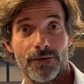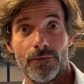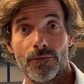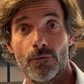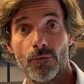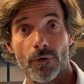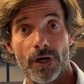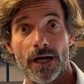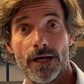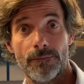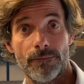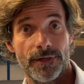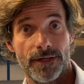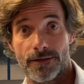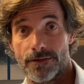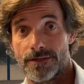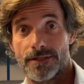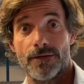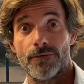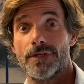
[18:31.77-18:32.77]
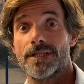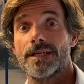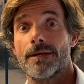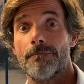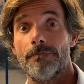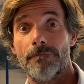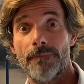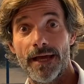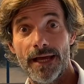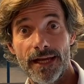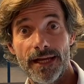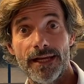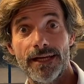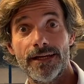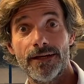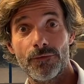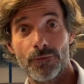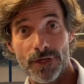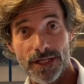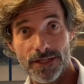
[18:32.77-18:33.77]
Why? Because there is a
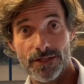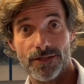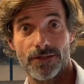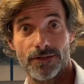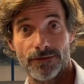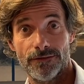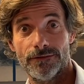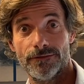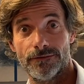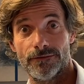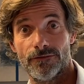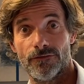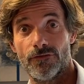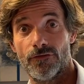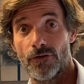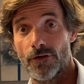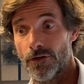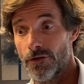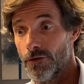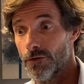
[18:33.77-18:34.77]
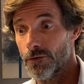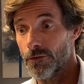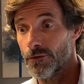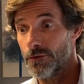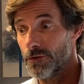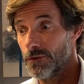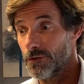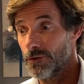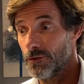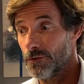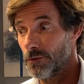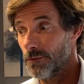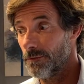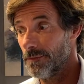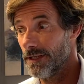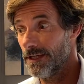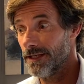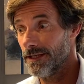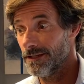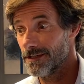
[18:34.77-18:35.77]
main reason for you to
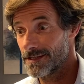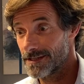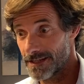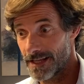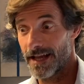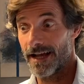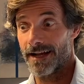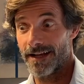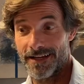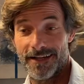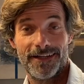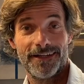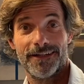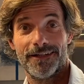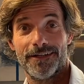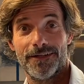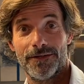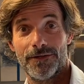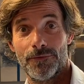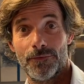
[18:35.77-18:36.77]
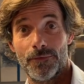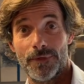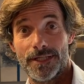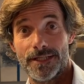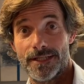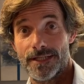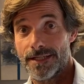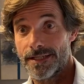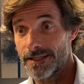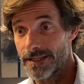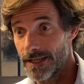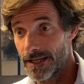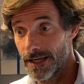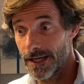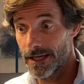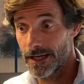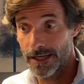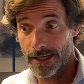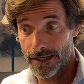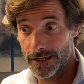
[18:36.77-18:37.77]
be stuck, which is the
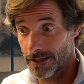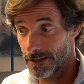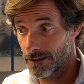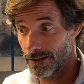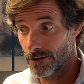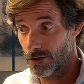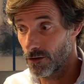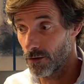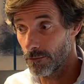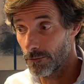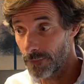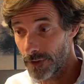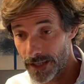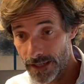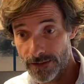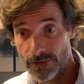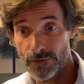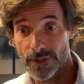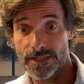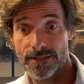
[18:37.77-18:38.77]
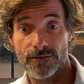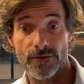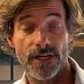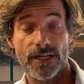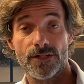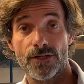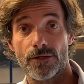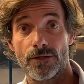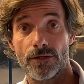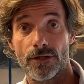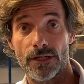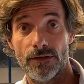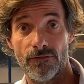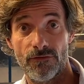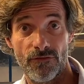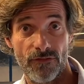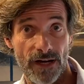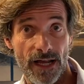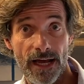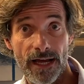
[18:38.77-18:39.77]
complete restriction in
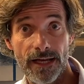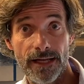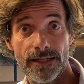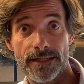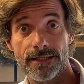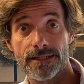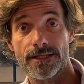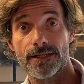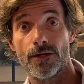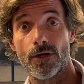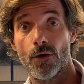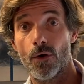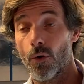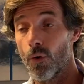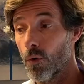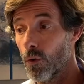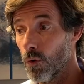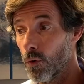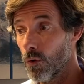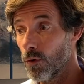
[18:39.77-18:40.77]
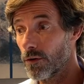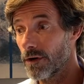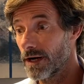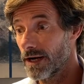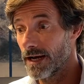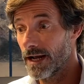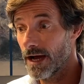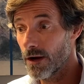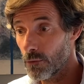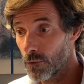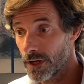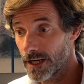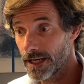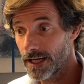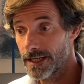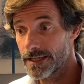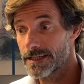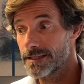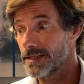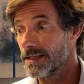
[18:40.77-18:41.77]
flights, or
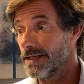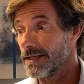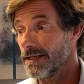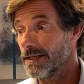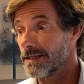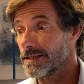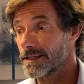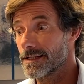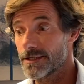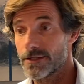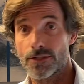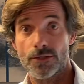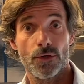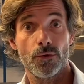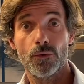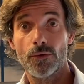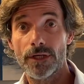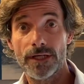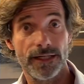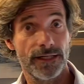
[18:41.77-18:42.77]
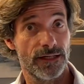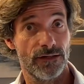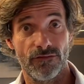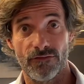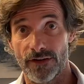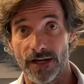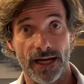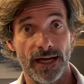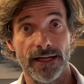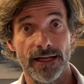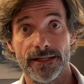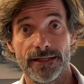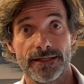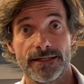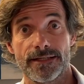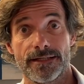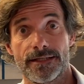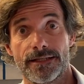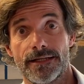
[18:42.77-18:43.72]
nowadays the so little flights.